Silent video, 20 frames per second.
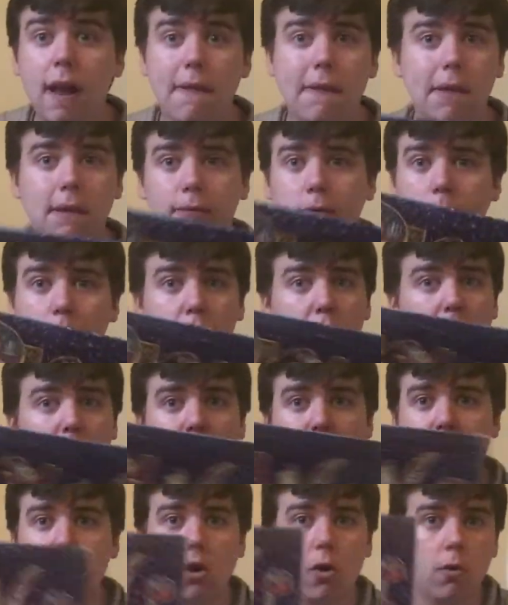nothing from
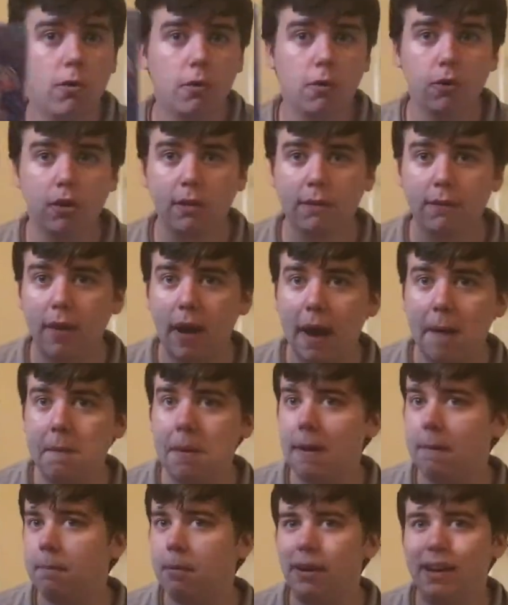Prince, don't crucify
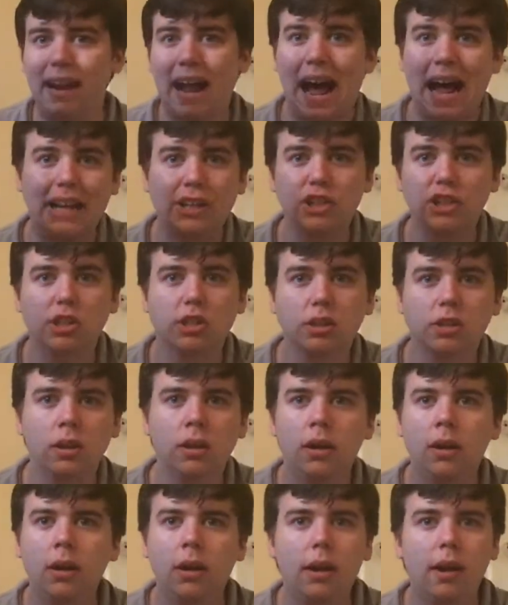me, but I just
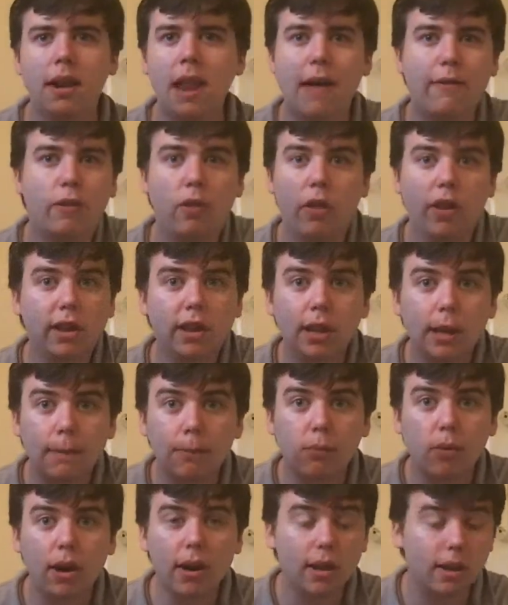never listened to
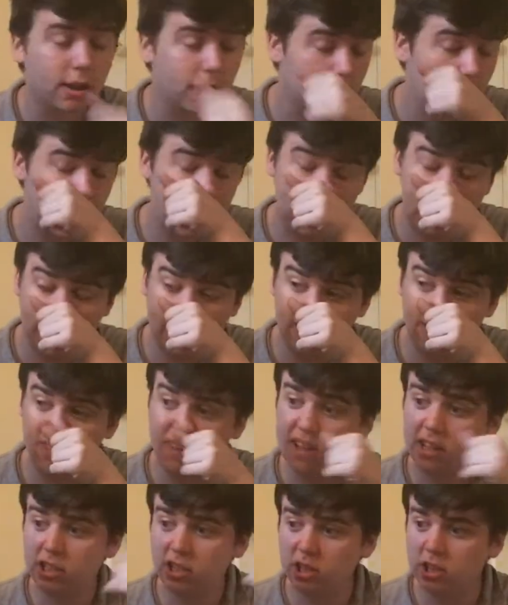Prince,
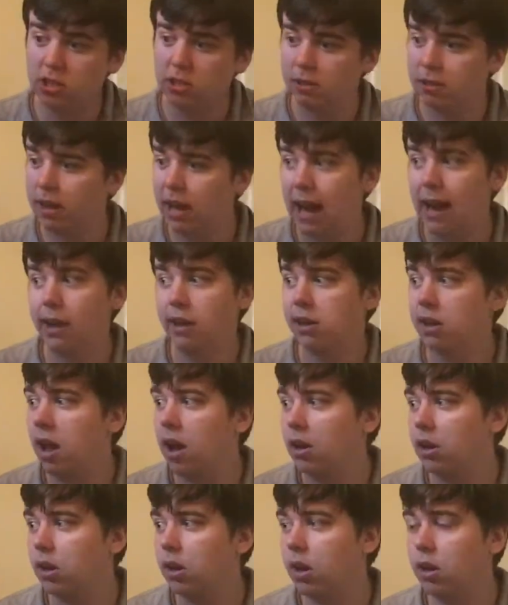which kind of
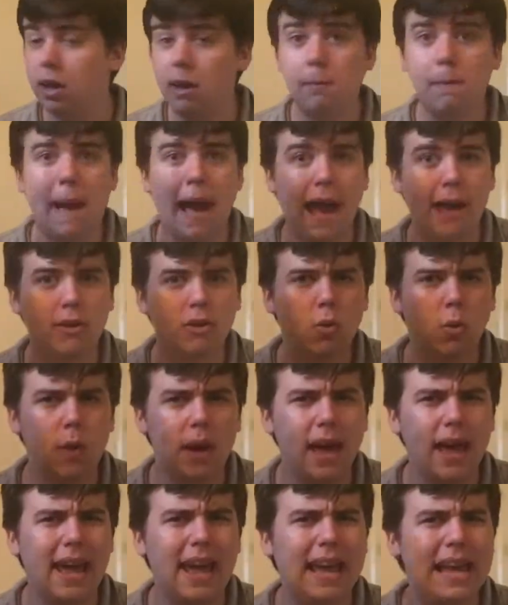sucks because he passed
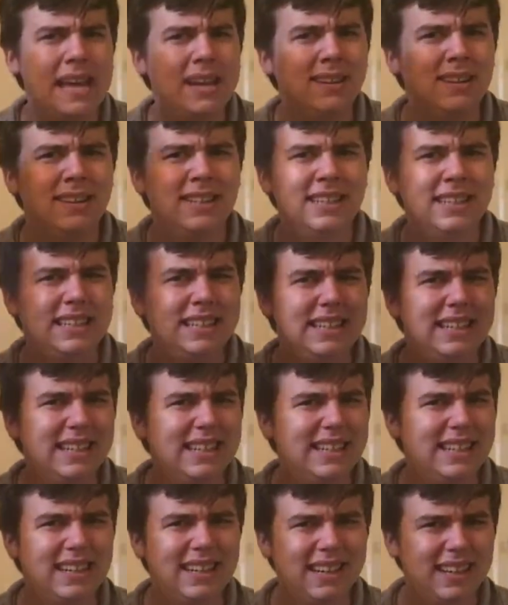away
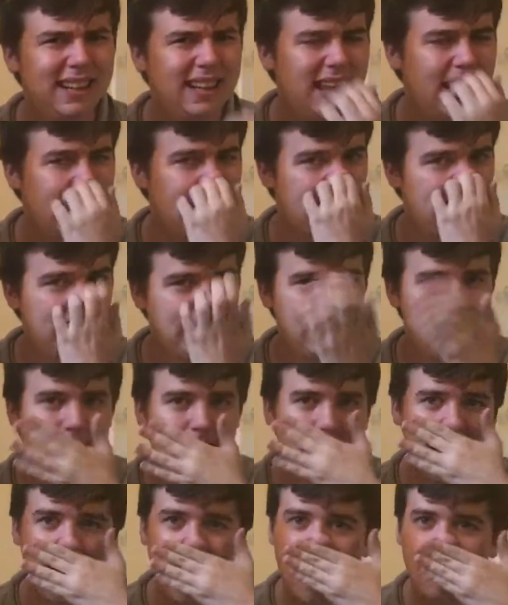like 1.5
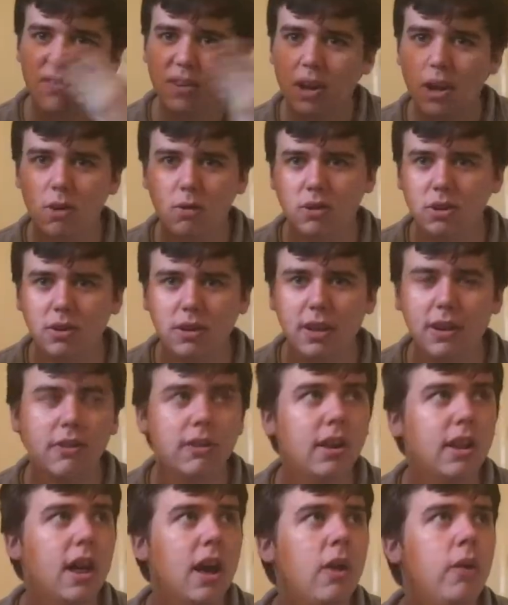years ago, 2
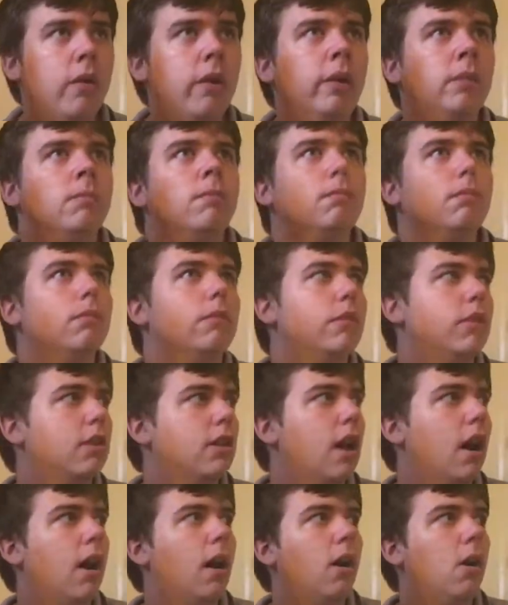years ago.
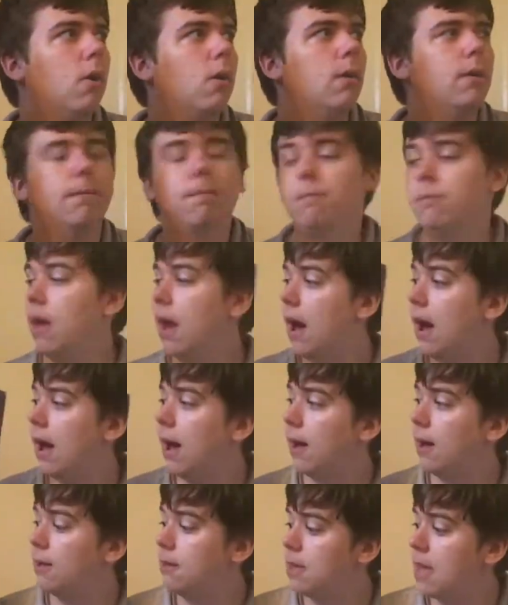So
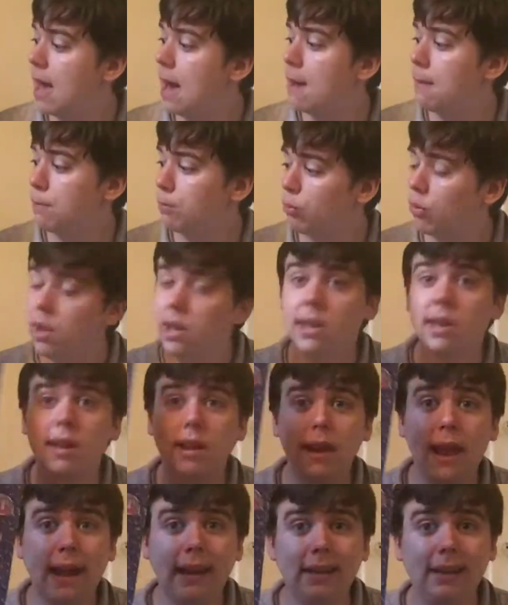yeah,
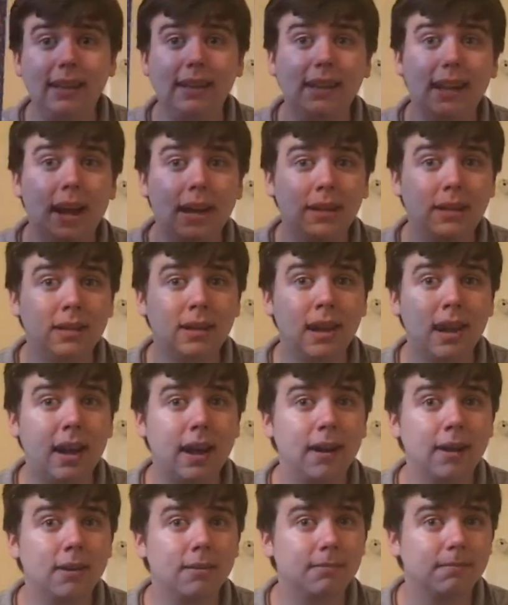Prince,
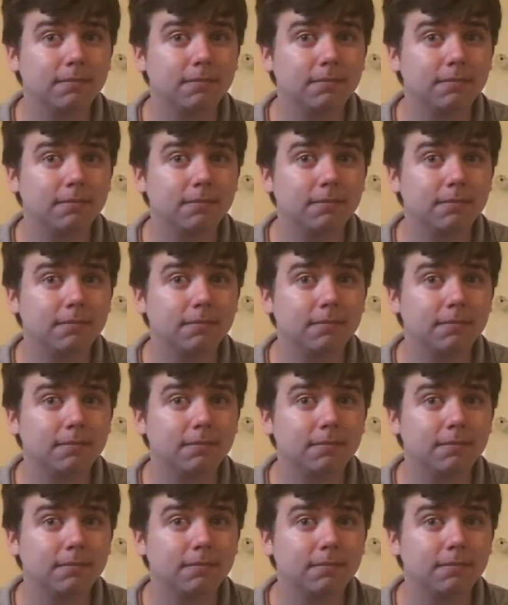1999.